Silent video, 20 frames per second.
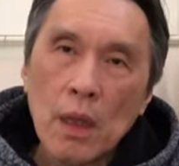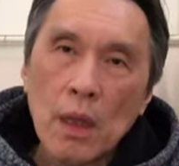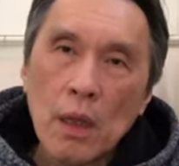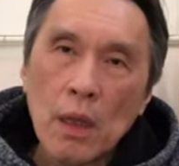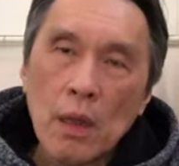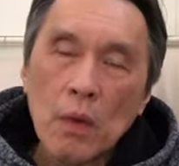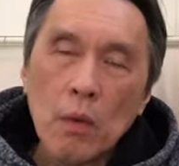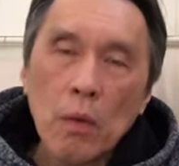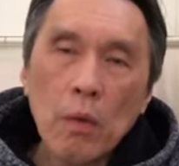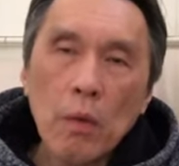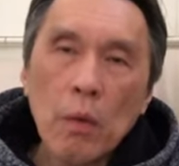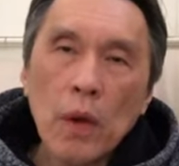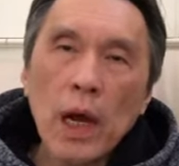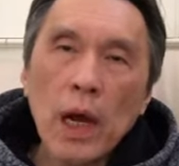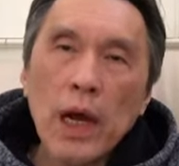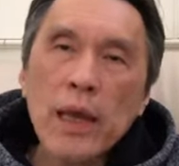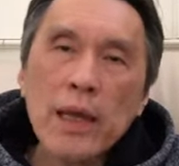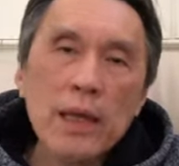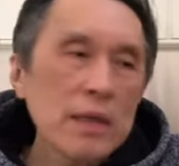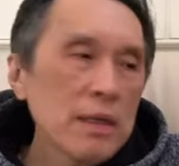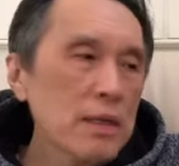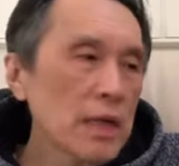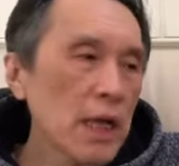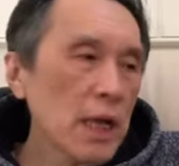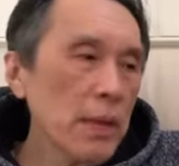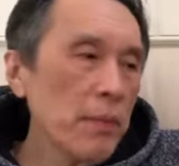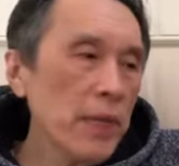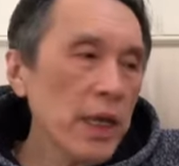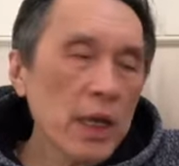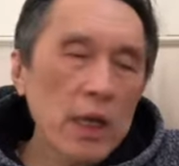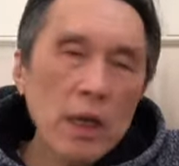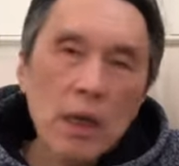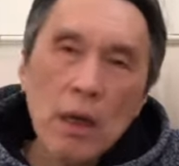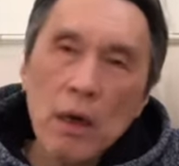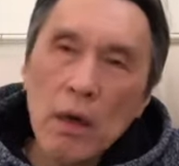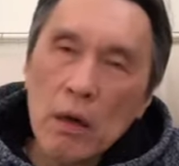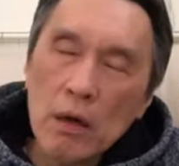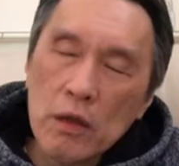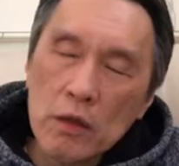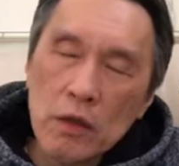Why is that making
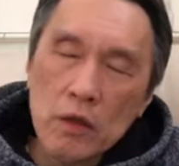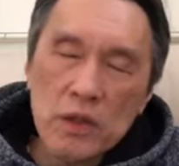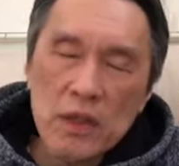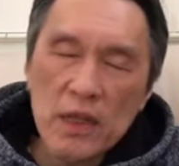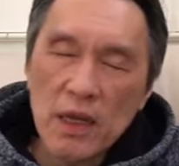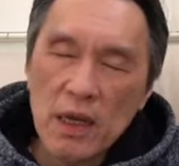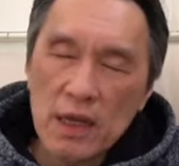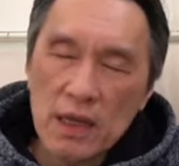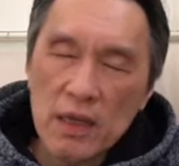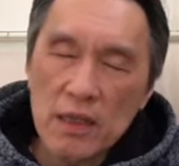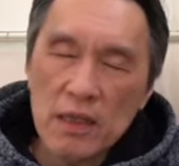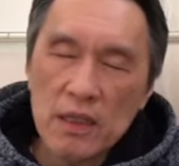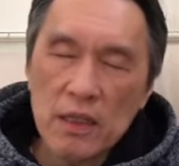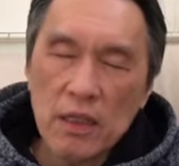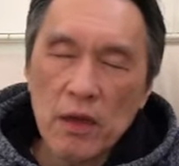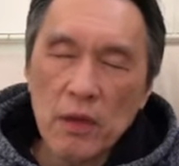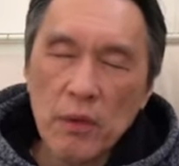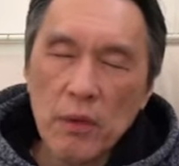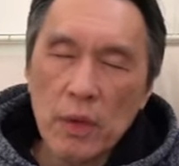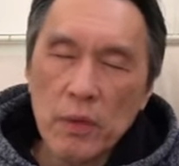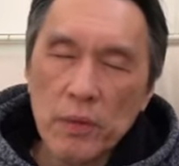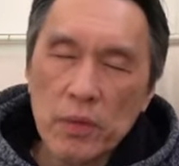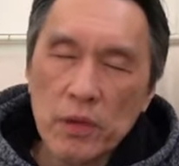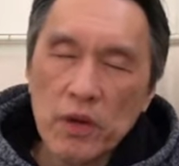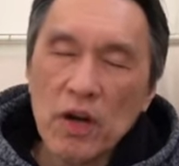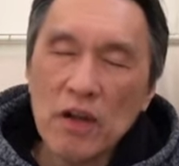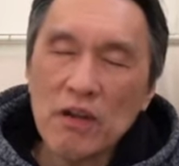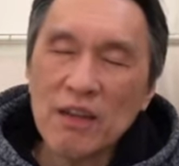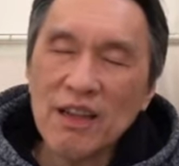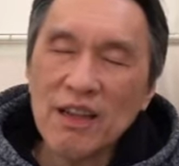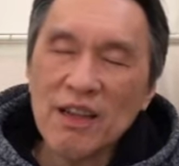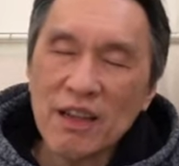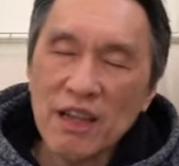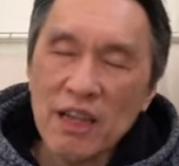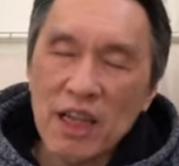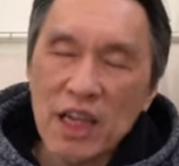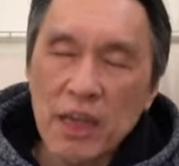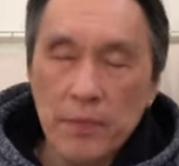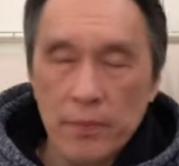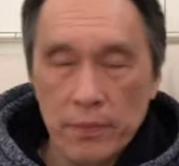all those kinds of a broad
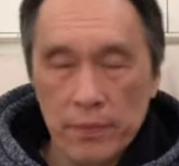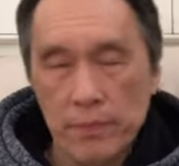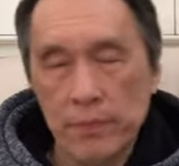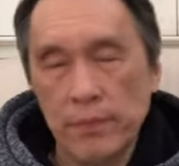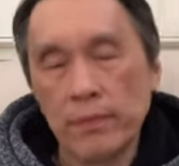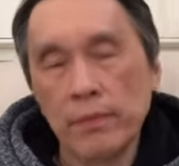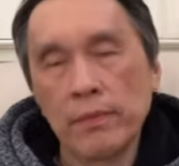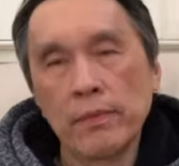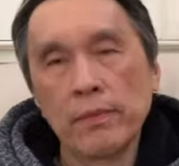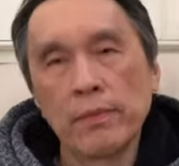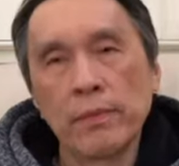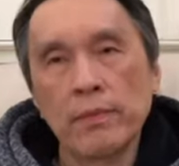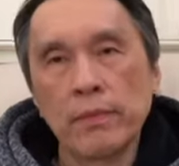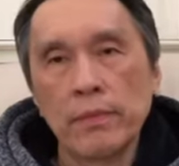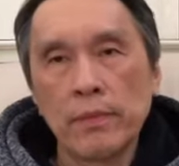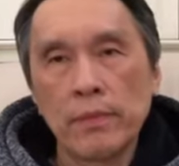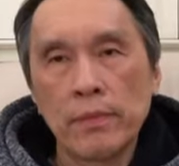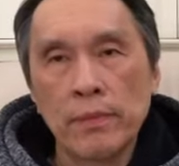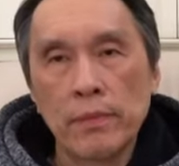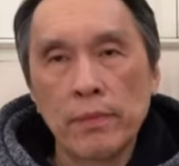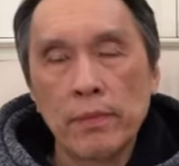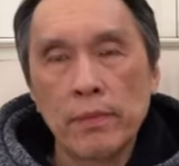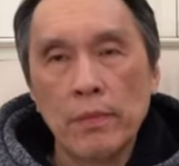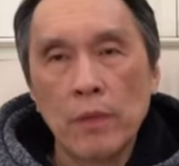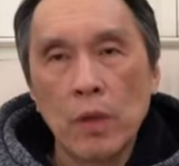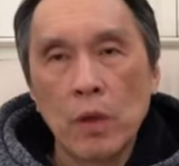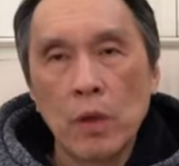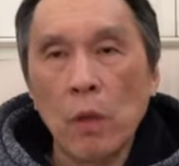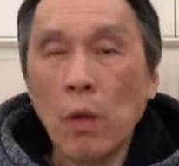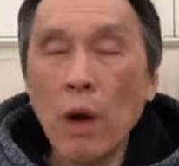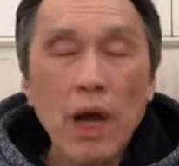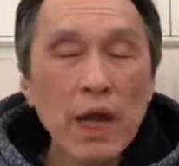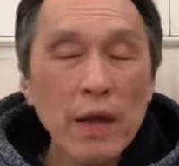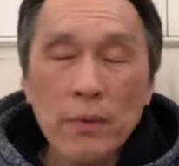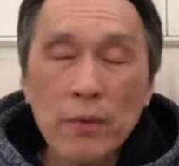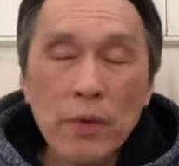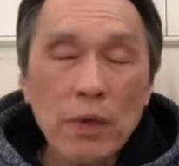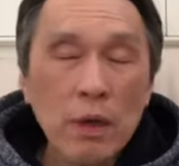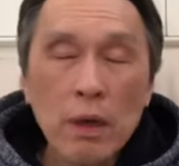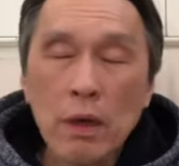claim? What have
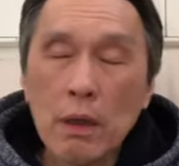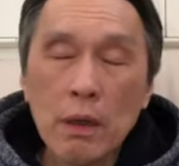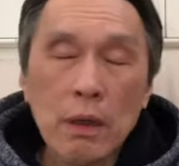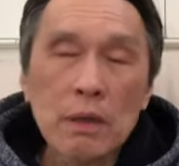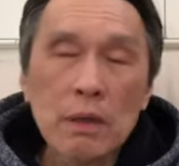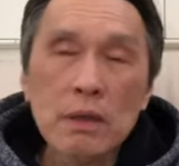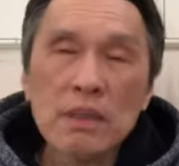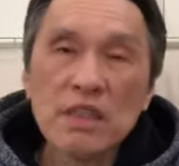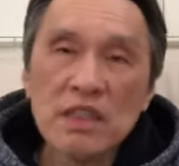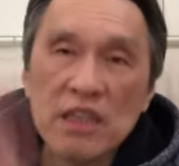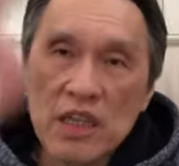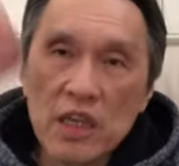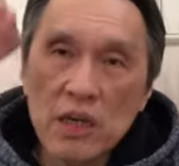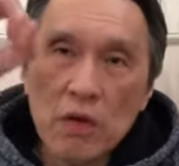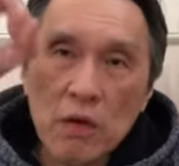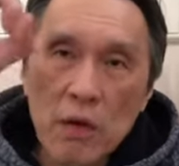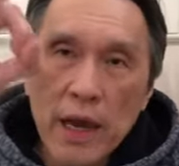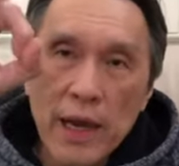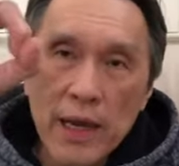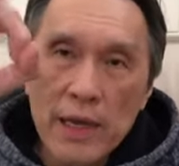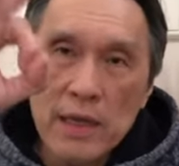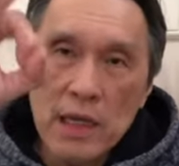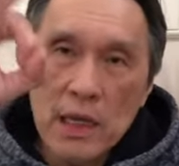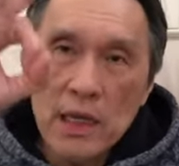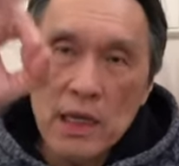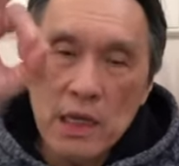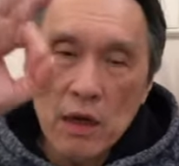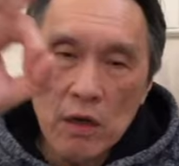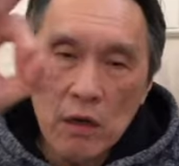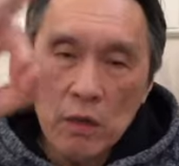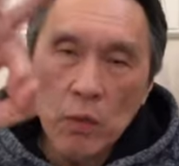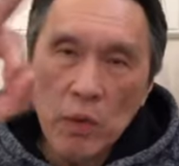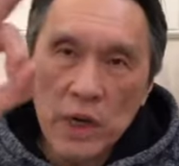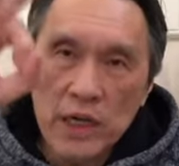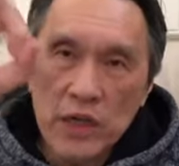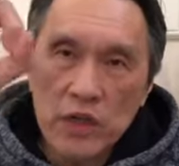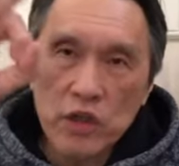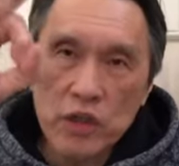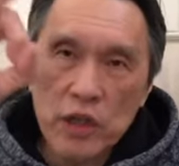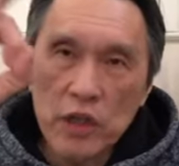zero idea on what
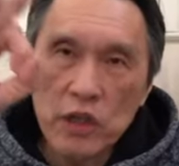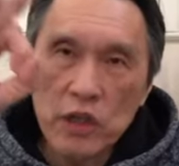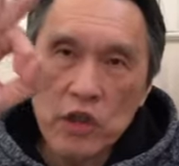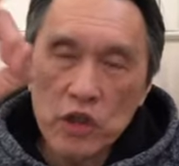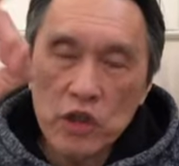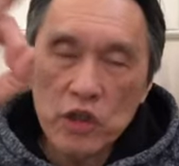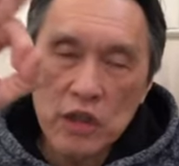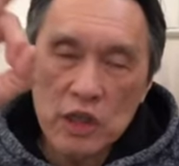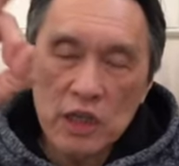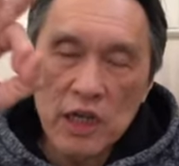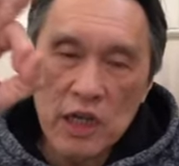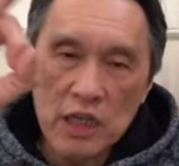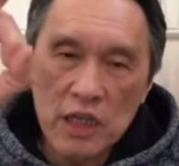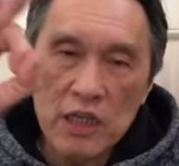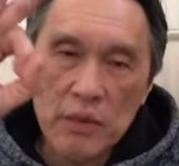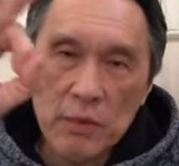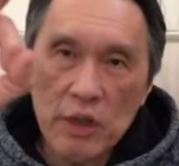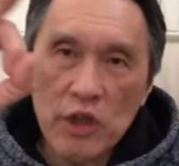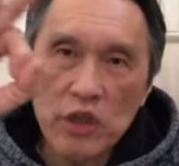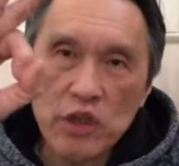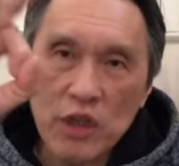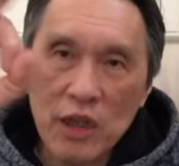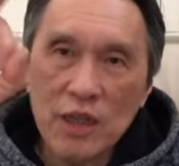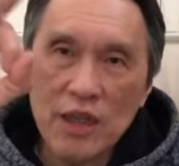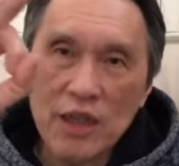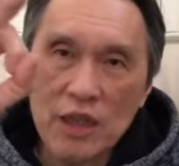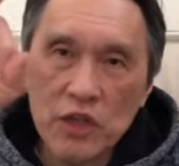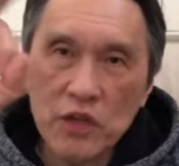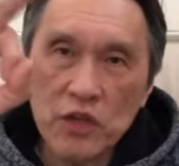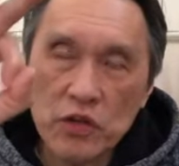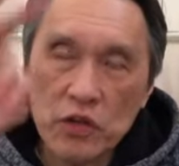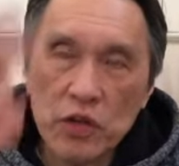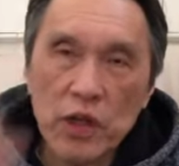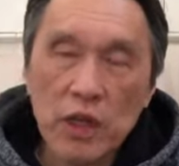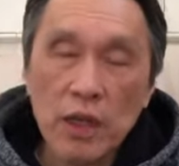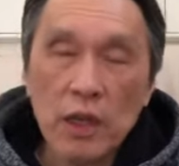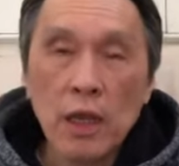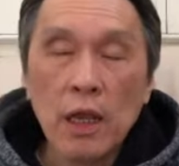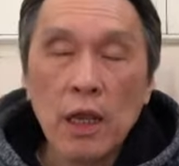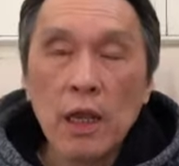is traditional Chinese martial art
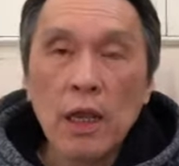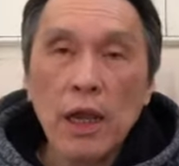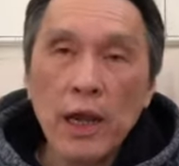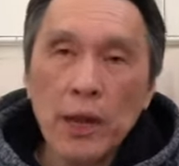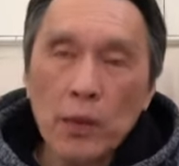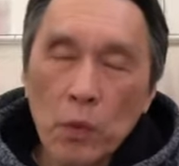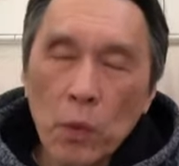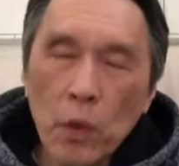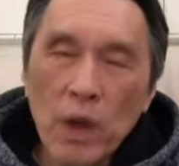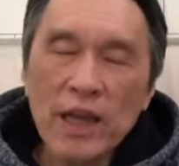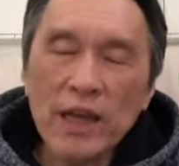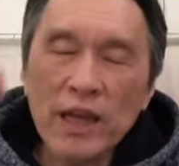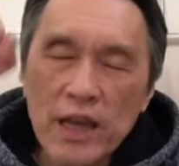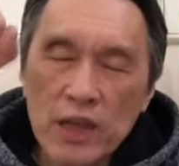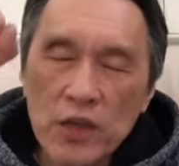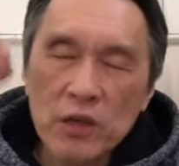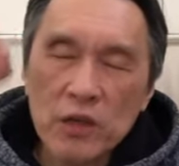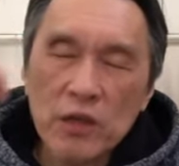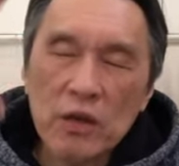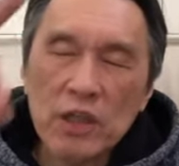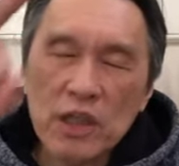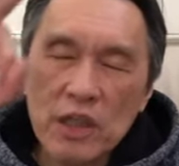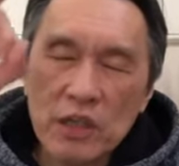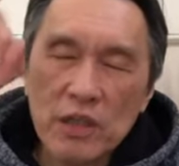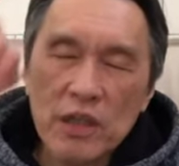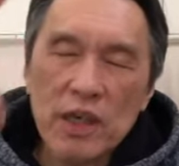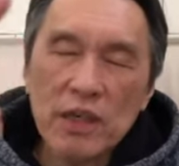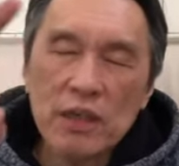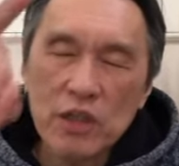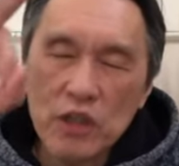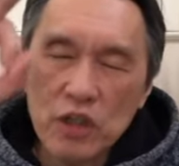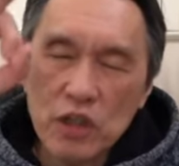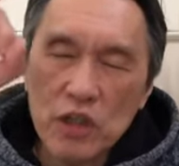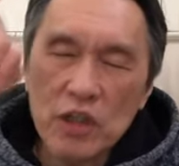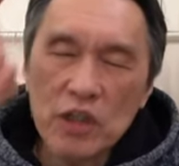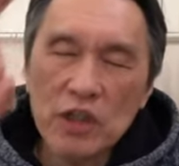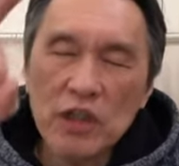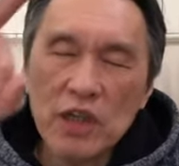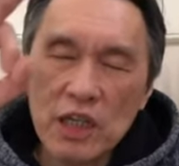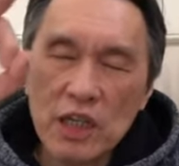history and what actually
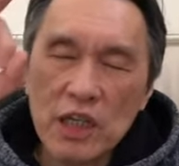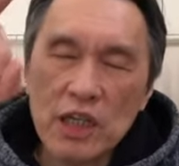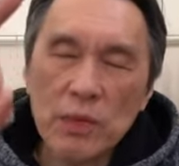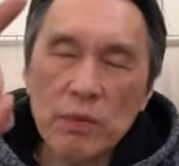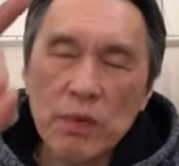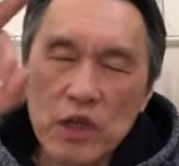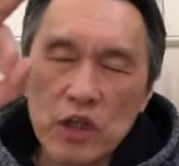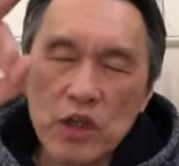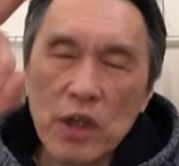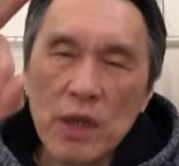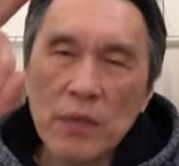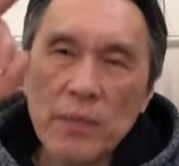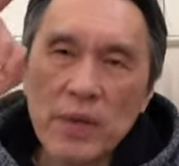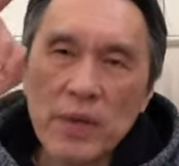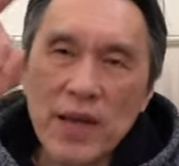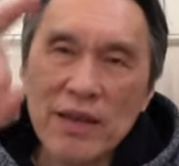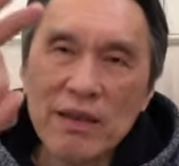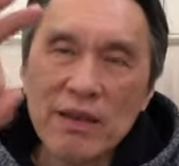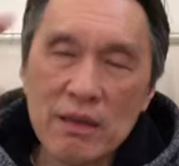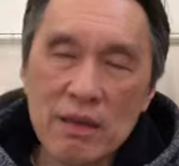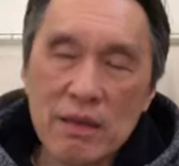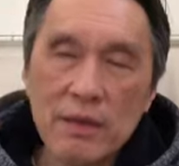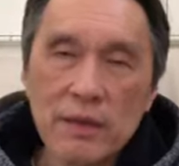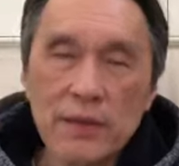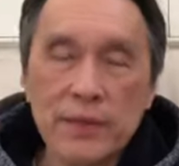traditional Chinese martial art practice.